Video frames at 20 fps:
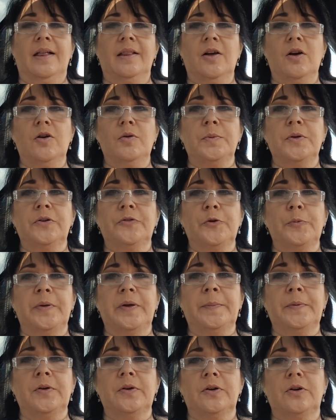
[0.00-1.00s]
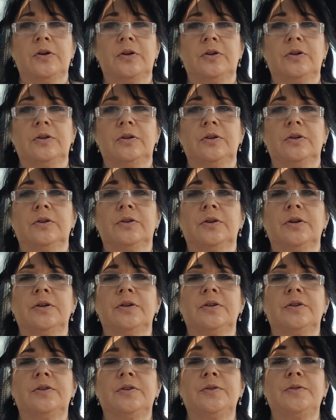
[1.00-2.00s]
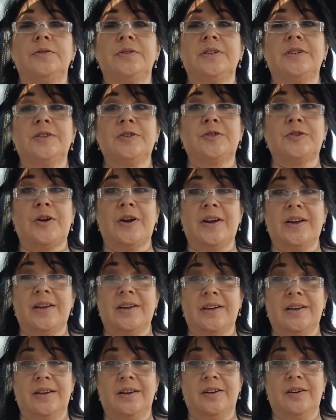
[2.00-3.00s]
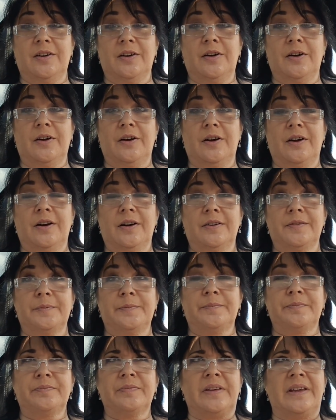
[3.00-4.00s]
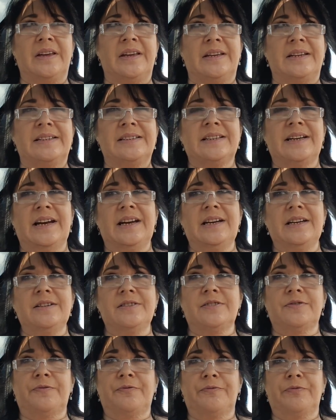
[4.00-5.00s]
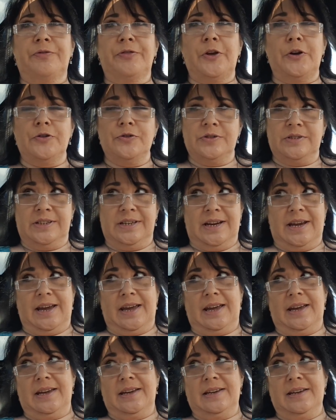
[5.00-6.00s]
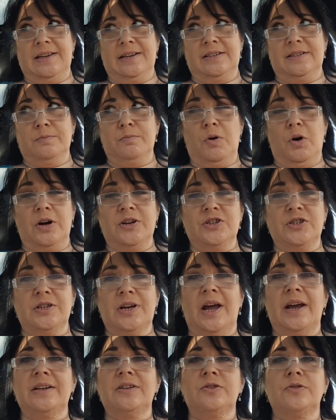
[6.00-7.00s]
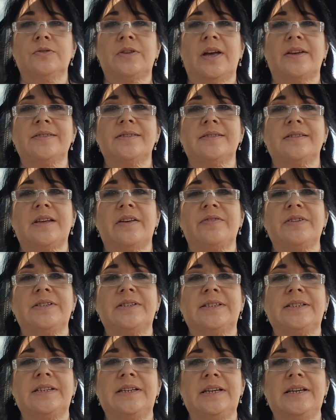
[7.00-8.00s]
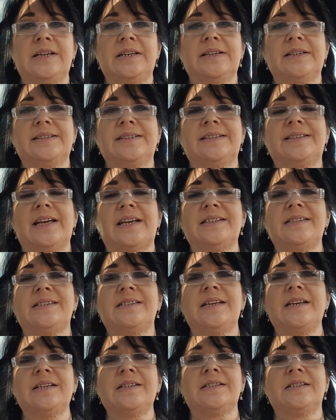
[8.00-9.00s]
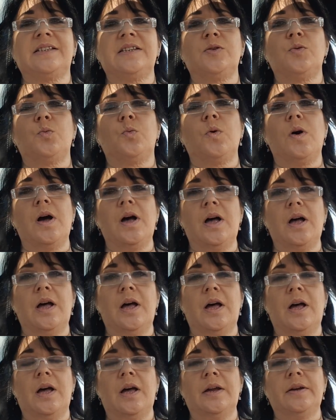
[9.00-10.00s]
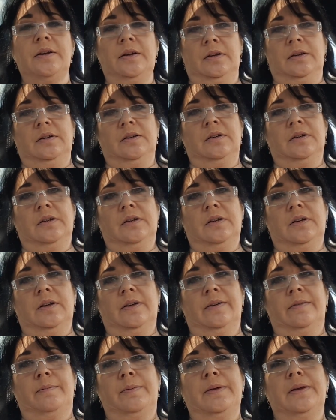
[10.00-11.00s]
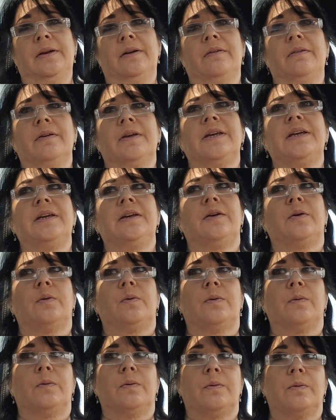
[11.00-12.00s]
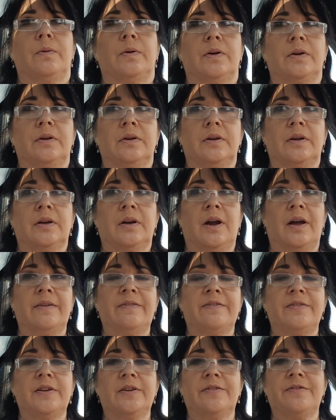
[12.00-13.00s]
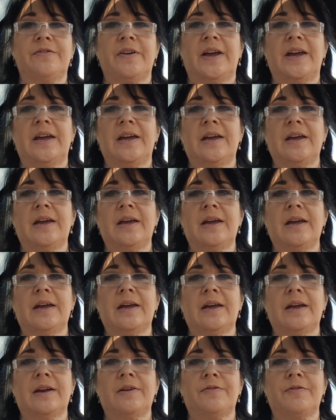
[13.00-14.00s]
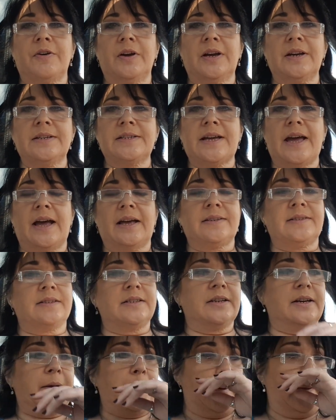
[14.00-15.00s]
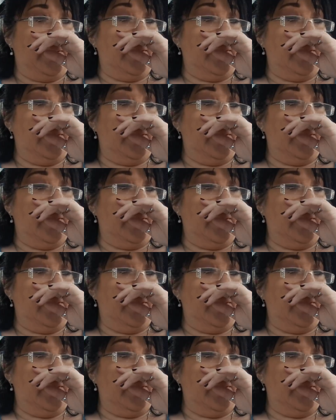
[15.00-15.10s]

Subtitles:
Hello, beautiful people. Losing Drea here. Today is Thursday. It is March 9, 2017. It is day 61 of being on keto. And I feel fan-freaking-tastic.